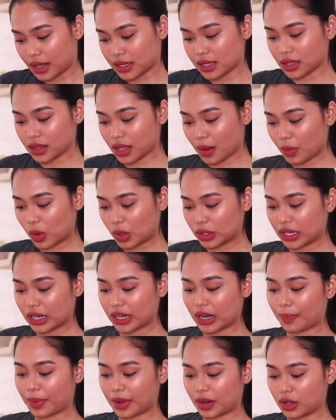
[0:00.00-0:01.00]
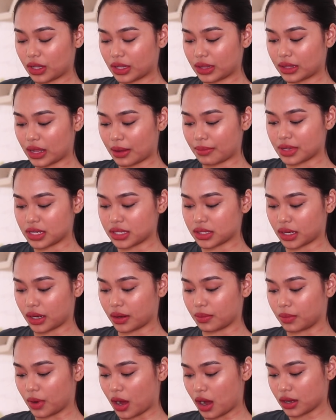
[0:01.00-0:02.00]
Kasi ang dami ko na napanood na
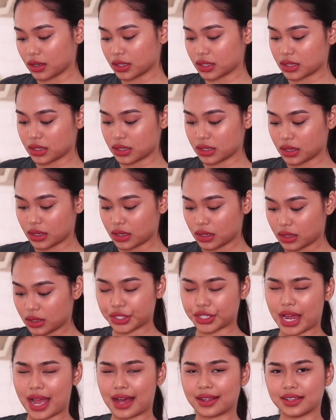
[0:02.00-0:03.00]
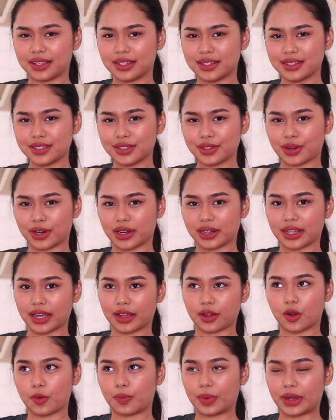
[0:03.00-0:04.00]
mystery box na challenge or like